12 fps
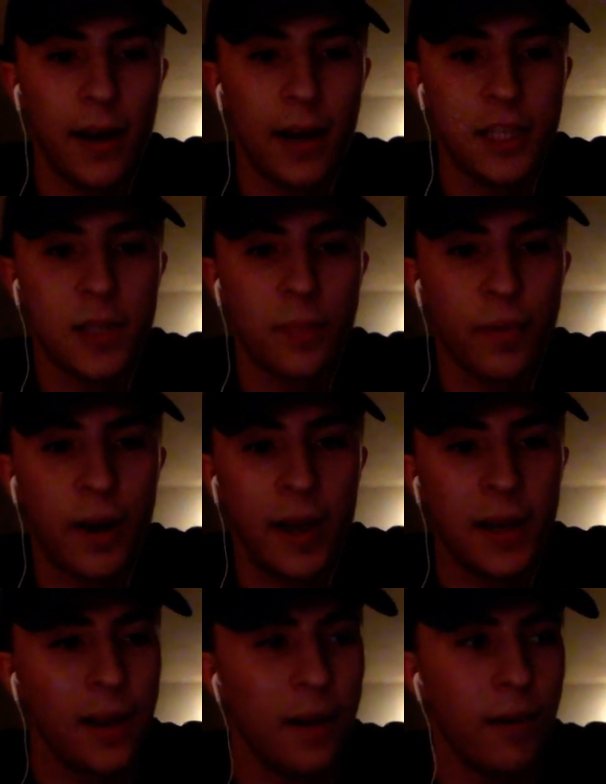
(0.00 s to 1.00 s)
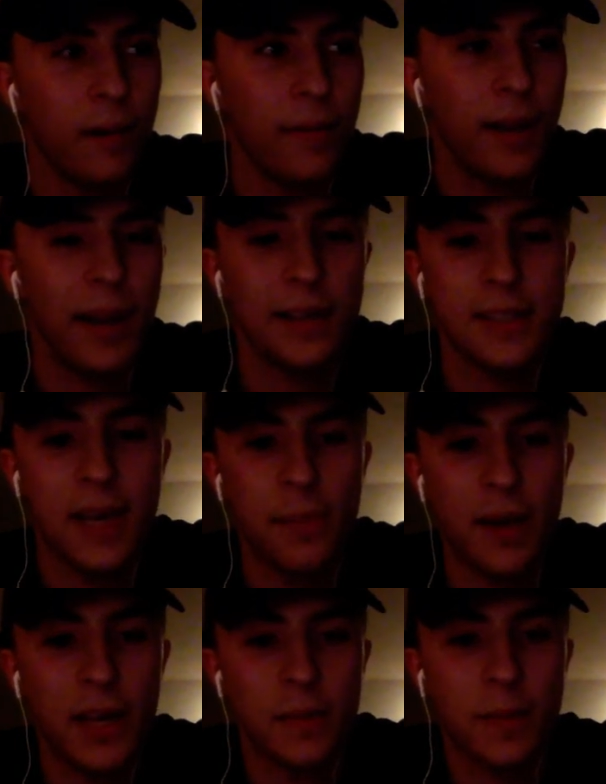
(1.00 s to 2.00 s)
sprint. They say
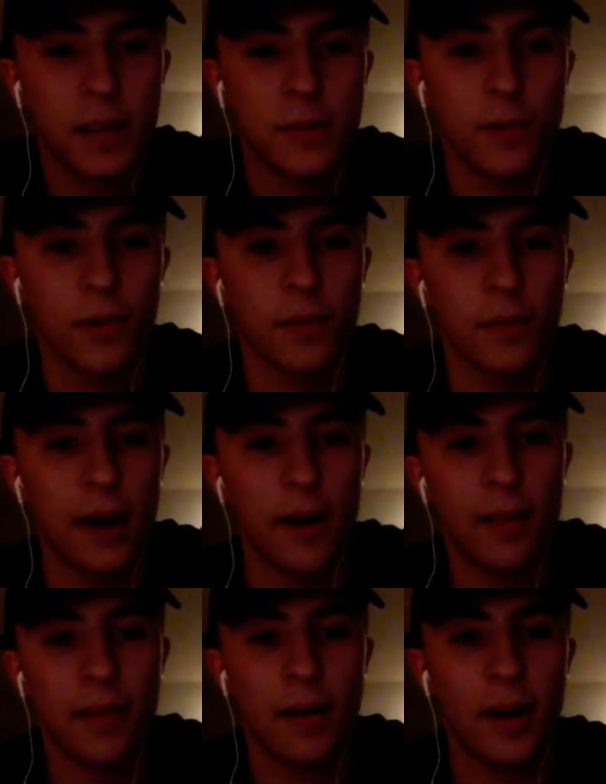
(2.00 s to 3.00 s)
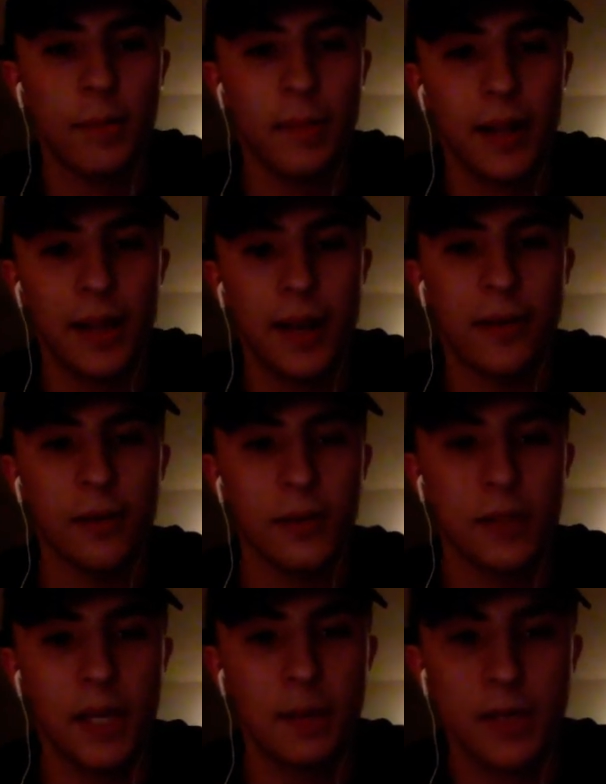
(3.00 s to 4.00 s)
baseball is more of a marathon, but getting
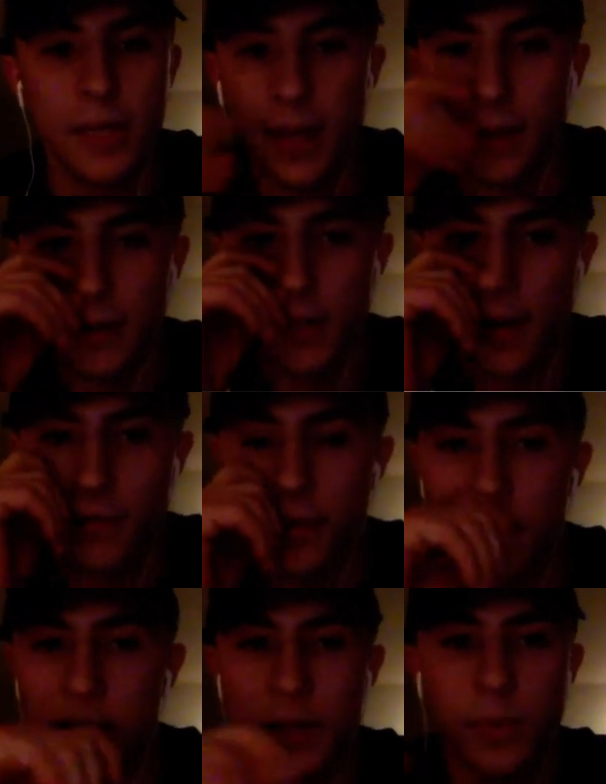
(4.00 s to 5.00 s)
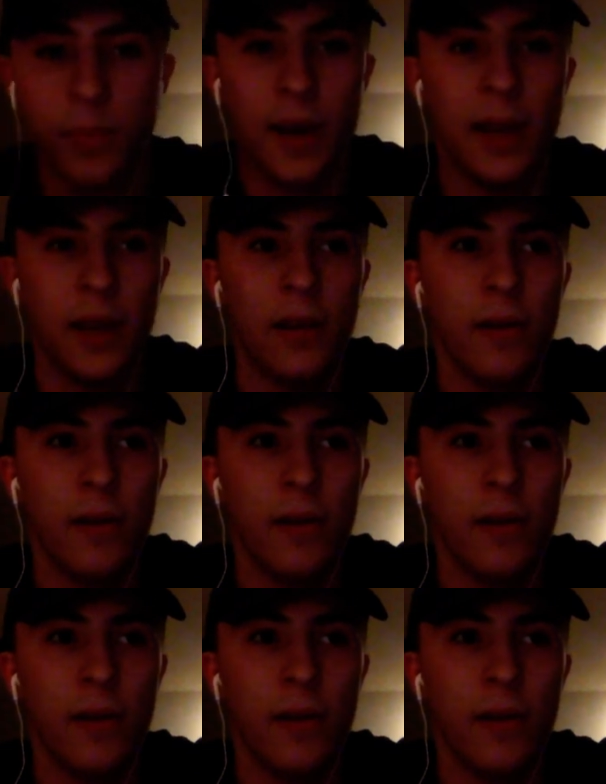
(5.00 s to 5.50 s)
those teams together is definitely a sprint.